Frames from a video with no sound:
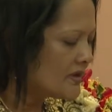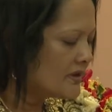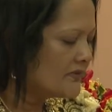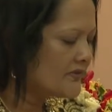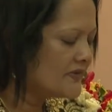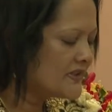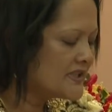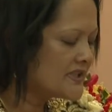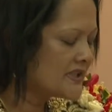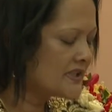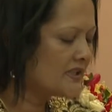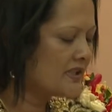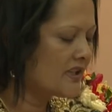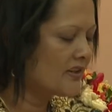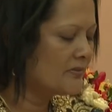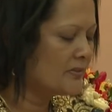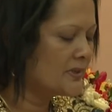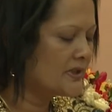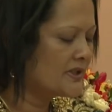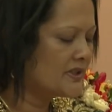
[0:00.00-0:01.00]
The Fijian
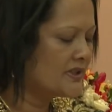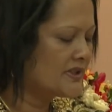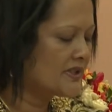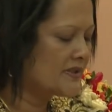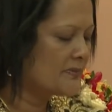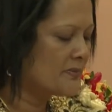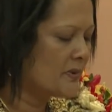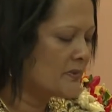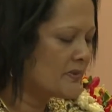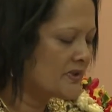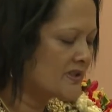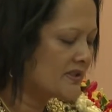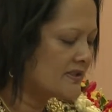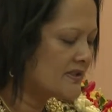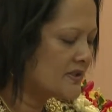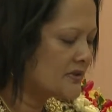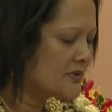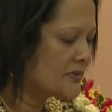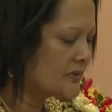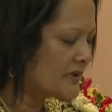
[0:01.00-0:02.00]
government turns promises
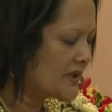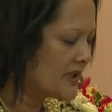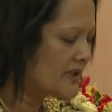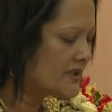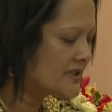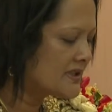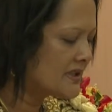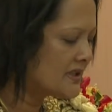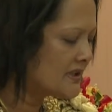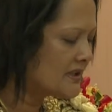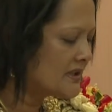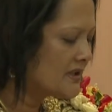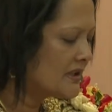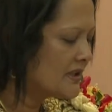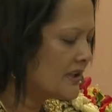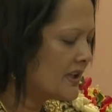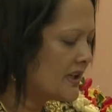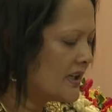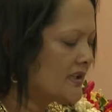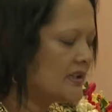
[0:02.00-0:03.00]
into reality,
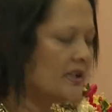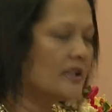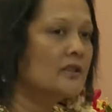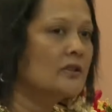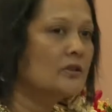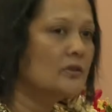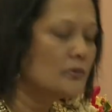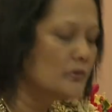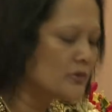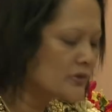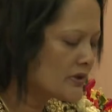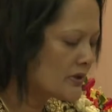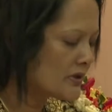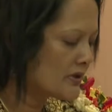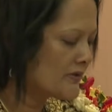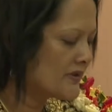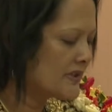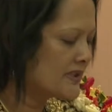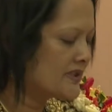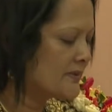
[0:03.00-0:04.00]
and the inclusion
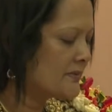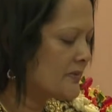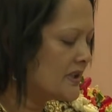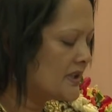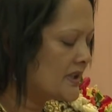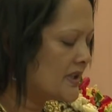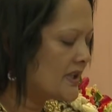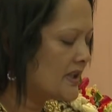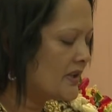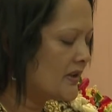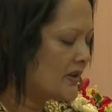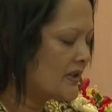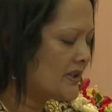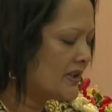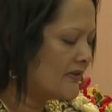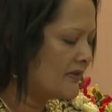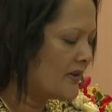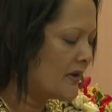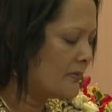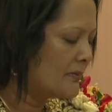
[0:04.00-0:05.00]
of disability in our
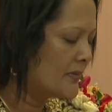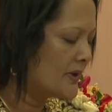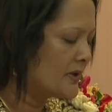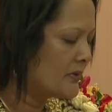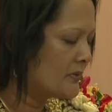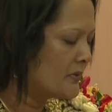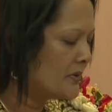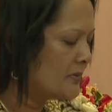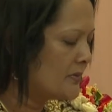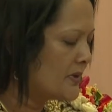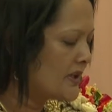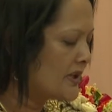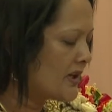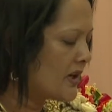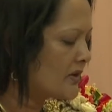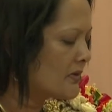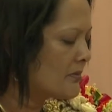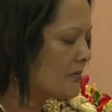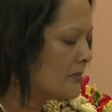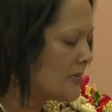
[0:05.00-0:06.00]
development will bring
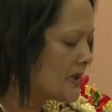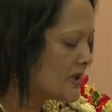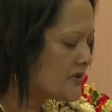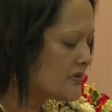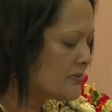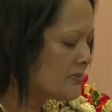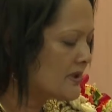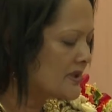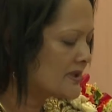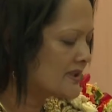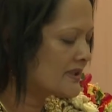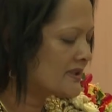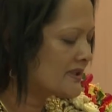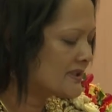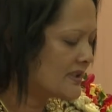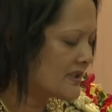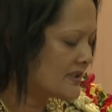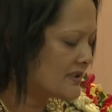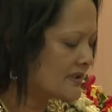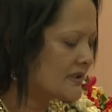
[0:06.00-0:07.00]
out measurable
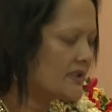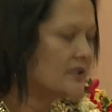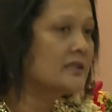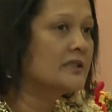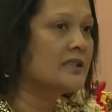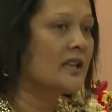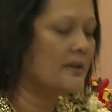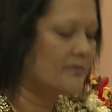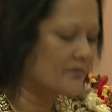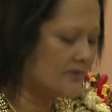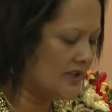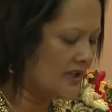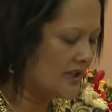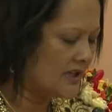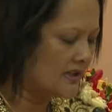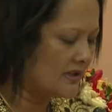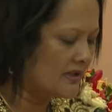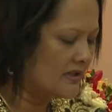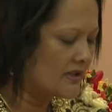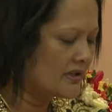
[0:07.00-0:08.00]
success in times
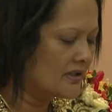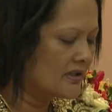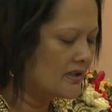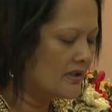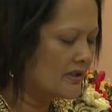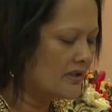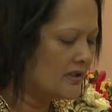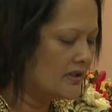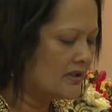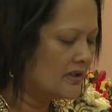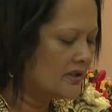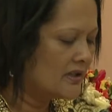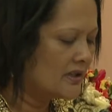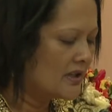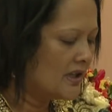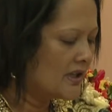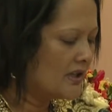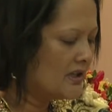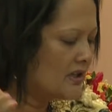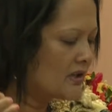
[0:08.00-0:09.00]
ahead.
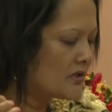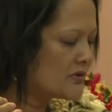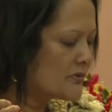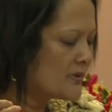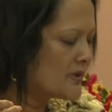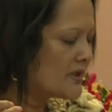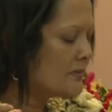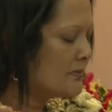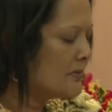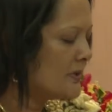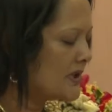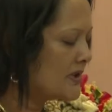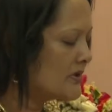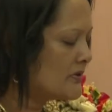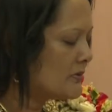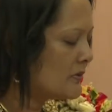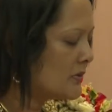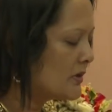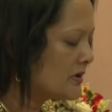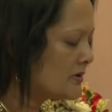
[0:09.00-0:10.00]
I close with a plea
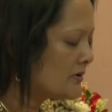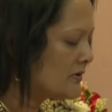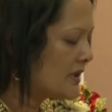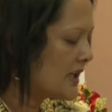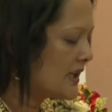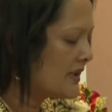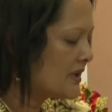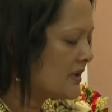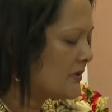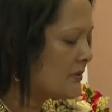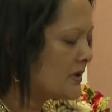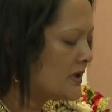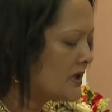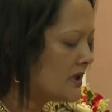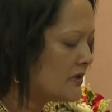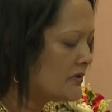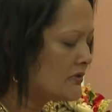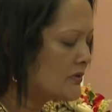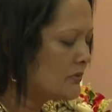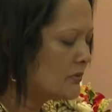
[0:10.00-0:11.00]
to all today that we
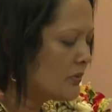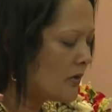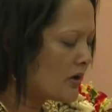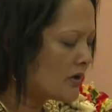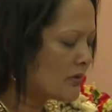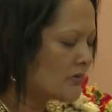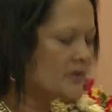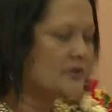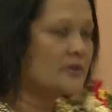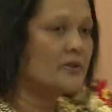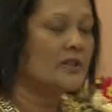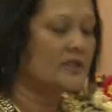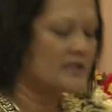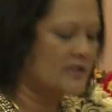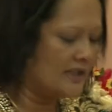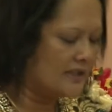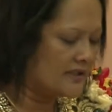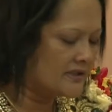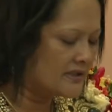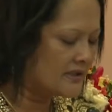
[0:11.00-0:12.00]
need to walk with
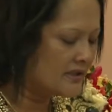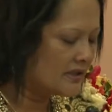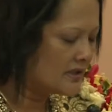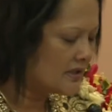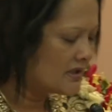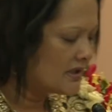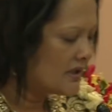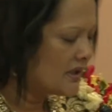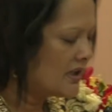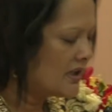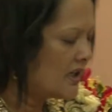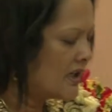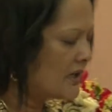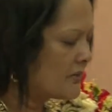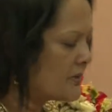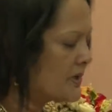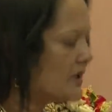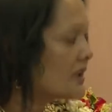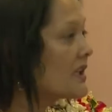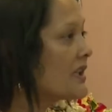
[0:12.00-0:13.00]
solidarity
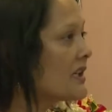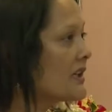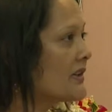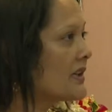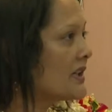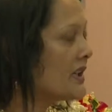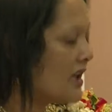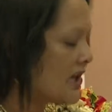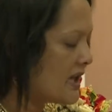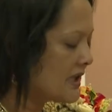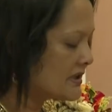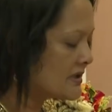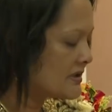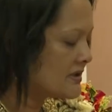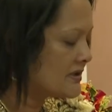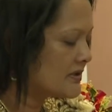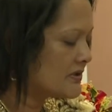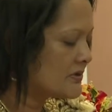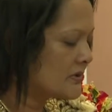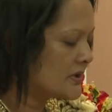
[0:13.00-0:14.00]
and with a caring heart
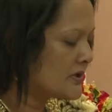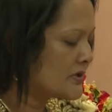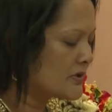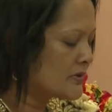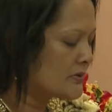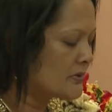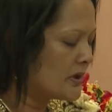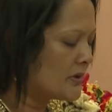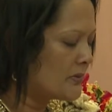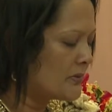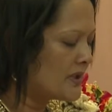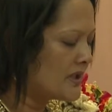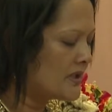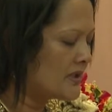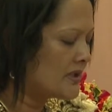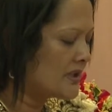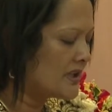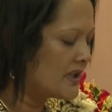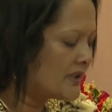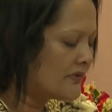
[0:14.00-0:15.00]
to ensure we
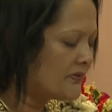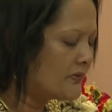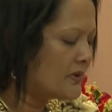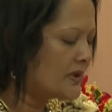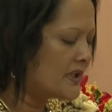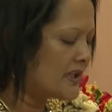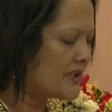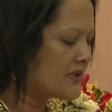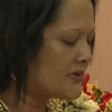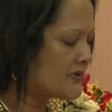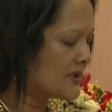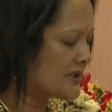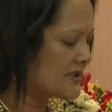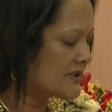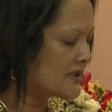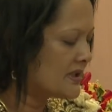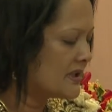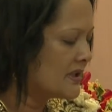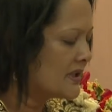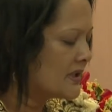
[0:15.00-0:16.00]
carefully
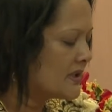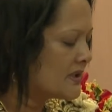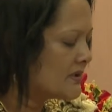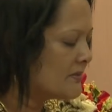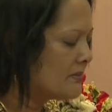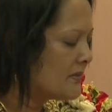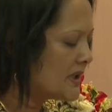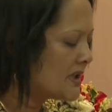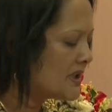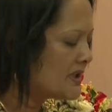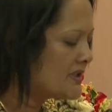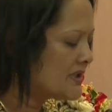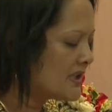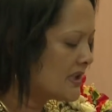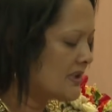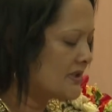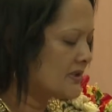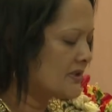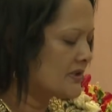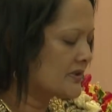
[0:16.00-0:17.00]
address the many
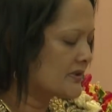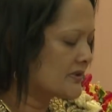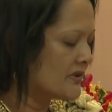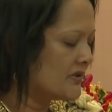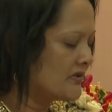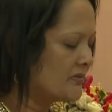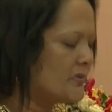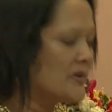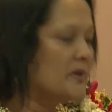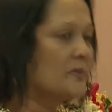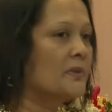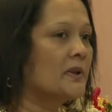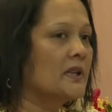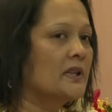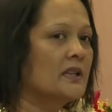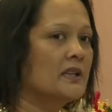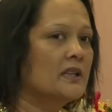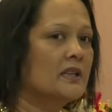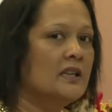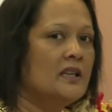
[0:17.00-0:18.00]
challenges of
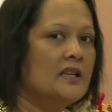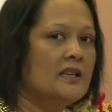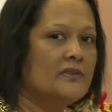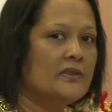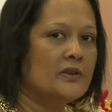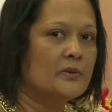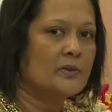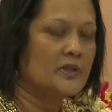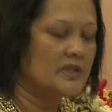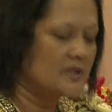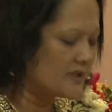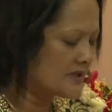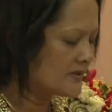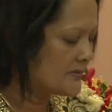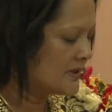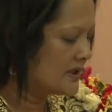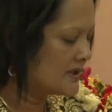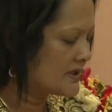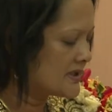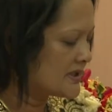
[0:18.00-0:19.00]
people living with
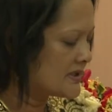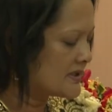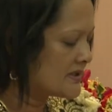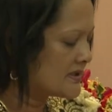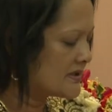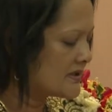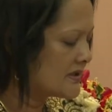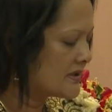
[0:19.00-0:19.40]
disabilities.